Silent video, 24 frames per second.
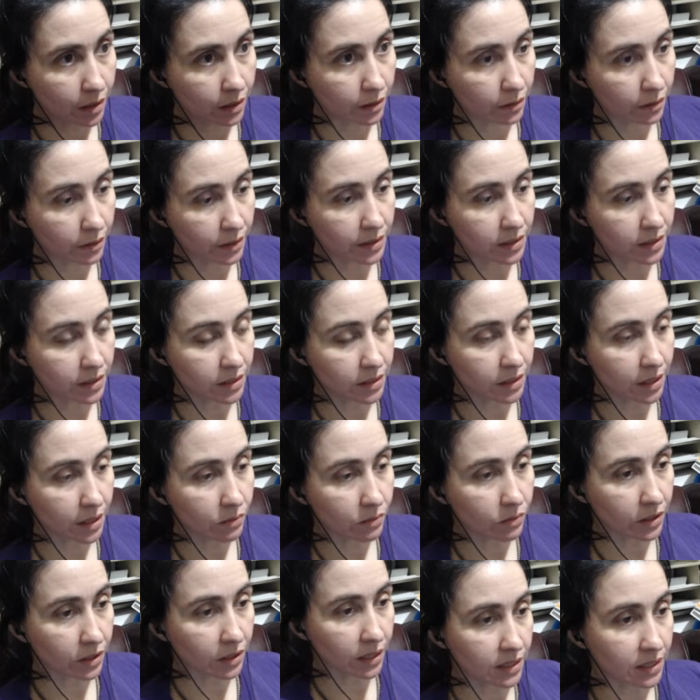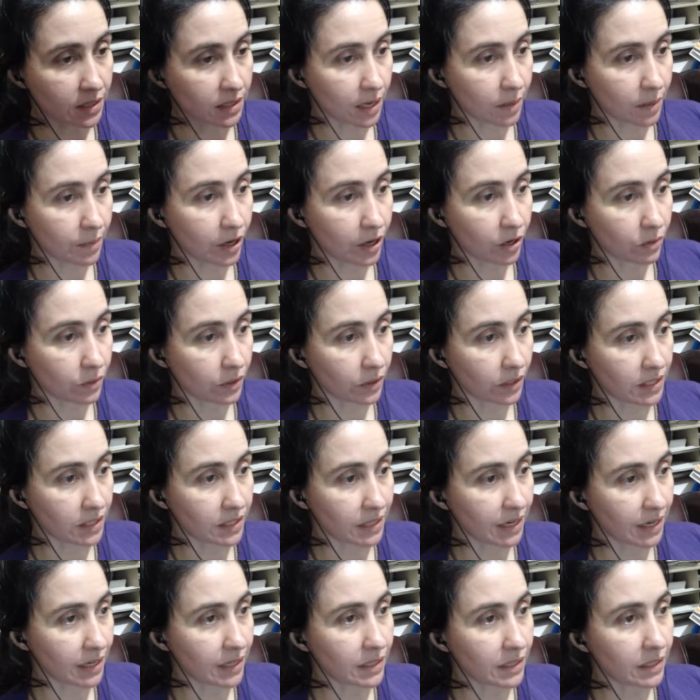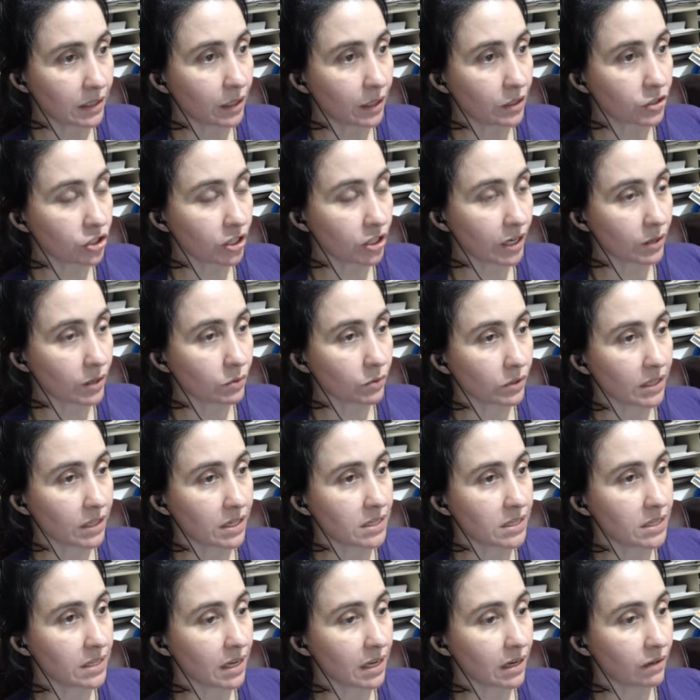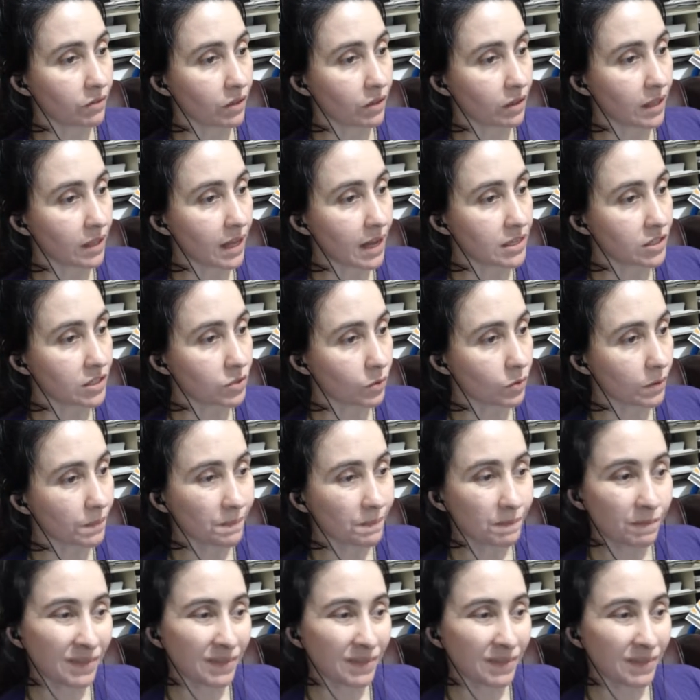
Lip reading: Let's see what say about a release date. I did not check release date of the last one.